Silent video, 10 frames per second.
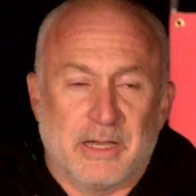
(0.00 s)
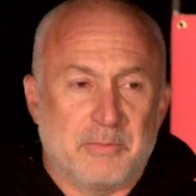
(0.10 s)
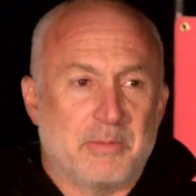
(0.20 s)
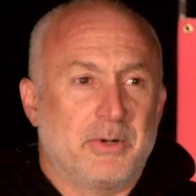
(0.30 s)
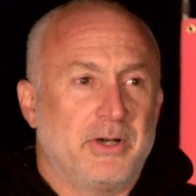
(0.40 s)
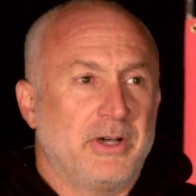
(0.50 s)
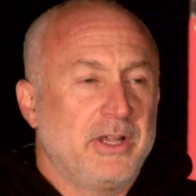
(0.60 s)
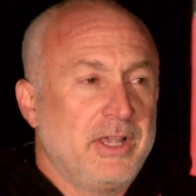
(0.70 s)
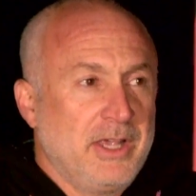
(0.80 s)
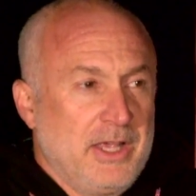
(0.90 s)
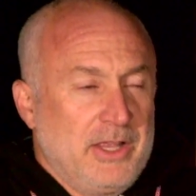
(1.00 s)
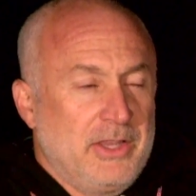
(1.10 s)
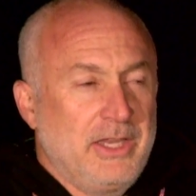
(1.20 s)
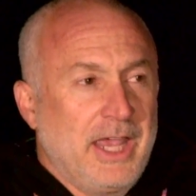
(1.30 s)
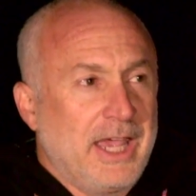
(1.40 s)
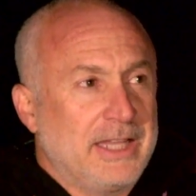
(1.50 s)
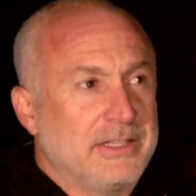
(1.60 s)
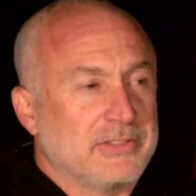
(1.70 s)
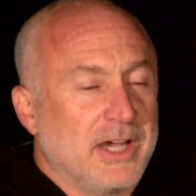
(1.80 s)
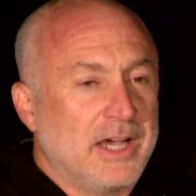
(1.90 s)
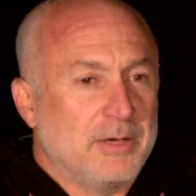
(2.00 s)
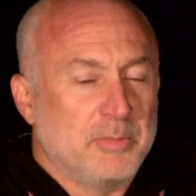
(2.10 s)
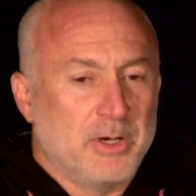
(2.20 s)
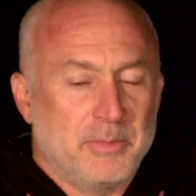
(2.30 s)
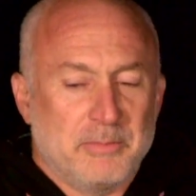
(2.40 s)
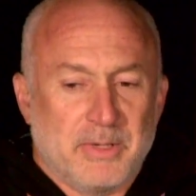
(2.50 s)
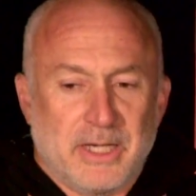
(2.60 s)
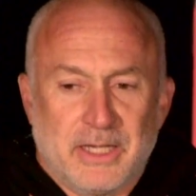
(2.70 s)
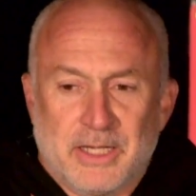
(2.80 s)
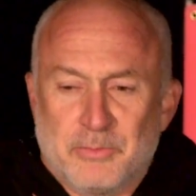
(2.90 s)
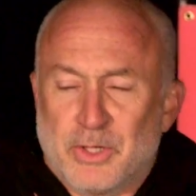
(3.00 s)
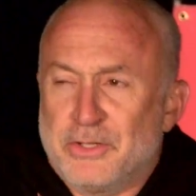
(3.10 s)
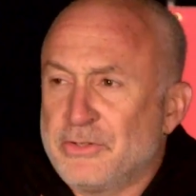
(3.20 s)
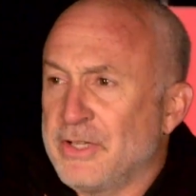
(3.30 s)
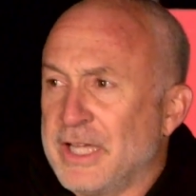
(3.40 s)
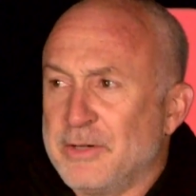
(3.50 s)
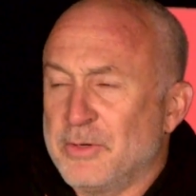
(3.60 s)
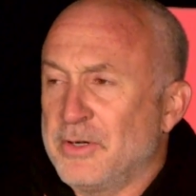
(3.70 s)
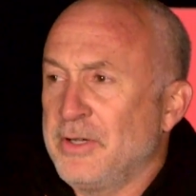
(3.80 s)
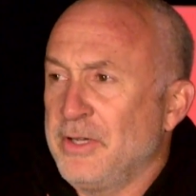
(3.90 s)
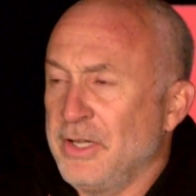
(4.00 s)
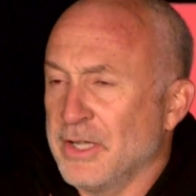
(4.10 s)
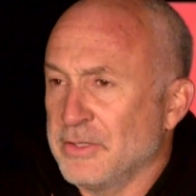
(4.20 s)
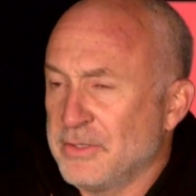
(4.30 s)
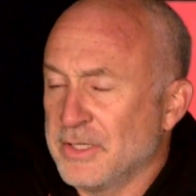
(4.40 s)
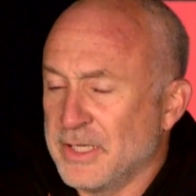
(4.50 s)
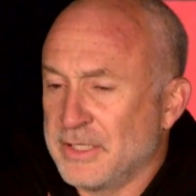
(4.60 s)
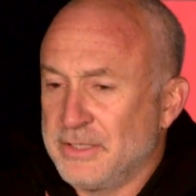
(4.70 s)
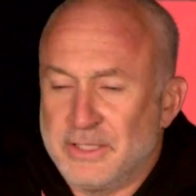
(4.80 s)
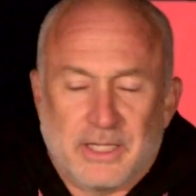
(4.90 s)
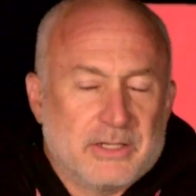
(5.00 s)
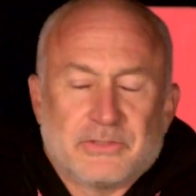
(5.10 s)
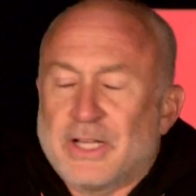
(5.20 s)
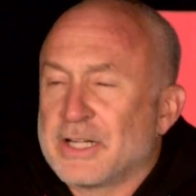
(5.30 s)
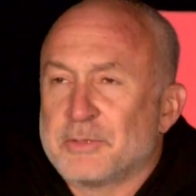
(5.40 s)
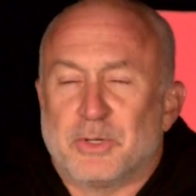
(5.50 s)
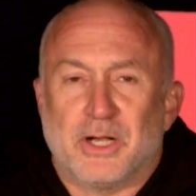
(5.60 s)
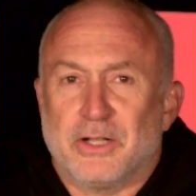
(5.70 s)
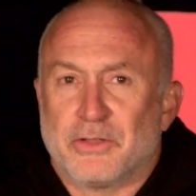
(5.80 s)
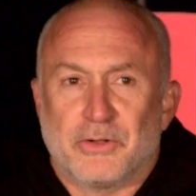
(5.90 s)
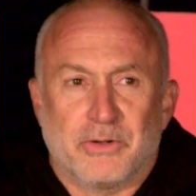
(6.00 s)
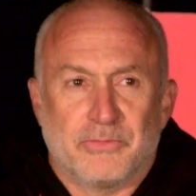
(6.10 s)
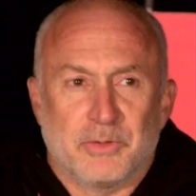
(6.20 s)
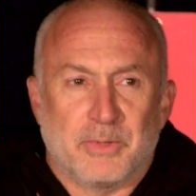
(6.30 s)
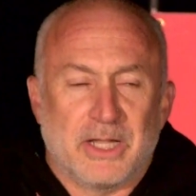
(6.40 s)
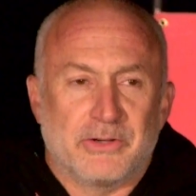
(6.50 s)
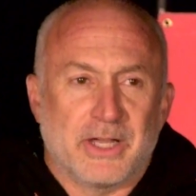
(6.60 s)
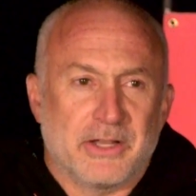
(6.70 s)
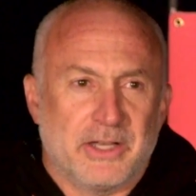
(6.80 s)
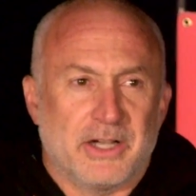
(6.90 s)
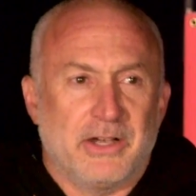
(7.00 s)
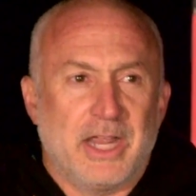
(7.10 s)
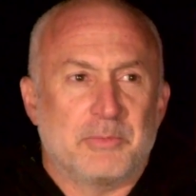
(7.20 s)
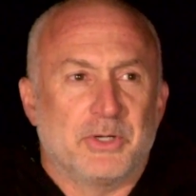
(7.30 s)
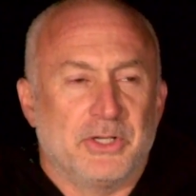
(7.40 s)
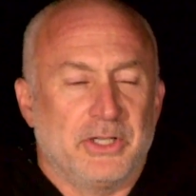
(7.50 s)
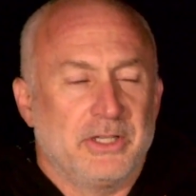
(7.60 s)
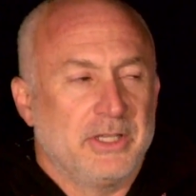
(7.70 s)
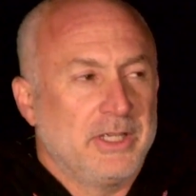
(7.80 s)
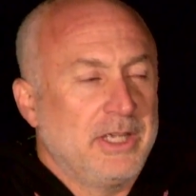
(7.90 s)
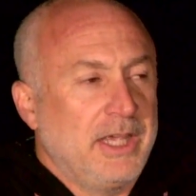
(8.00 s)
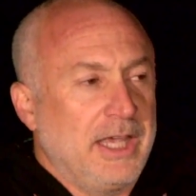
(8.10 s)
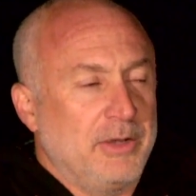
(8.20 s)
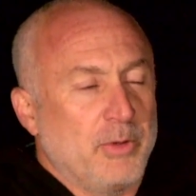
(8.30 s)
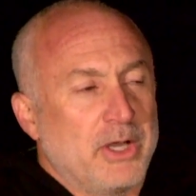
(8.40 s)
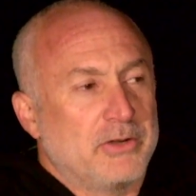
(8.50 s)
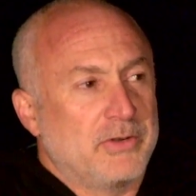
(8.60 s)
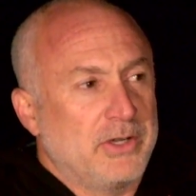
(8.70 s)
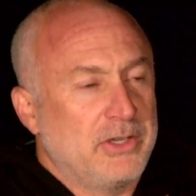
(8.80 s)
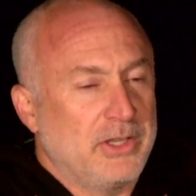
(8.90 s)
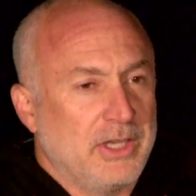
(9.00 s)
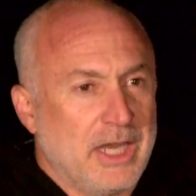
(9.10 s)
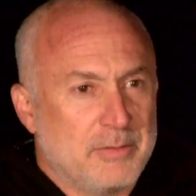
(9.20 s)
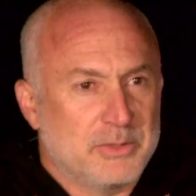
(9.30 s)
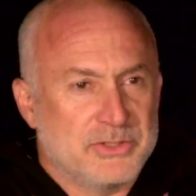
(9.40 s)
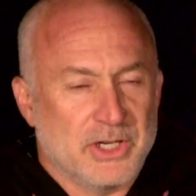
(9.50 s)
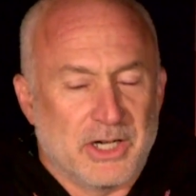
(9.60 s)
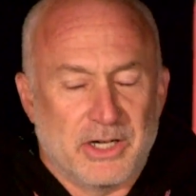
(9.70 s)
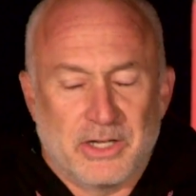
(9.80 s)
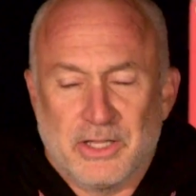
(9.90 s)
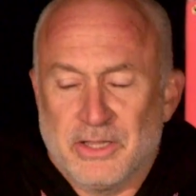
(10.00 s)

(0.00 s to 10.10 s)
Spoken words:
I remember the day I had this aha moment. My brothers and I were, kicking a soccer ball or throwing a football around in our neighborhood, and it went over into the neighbor's yard.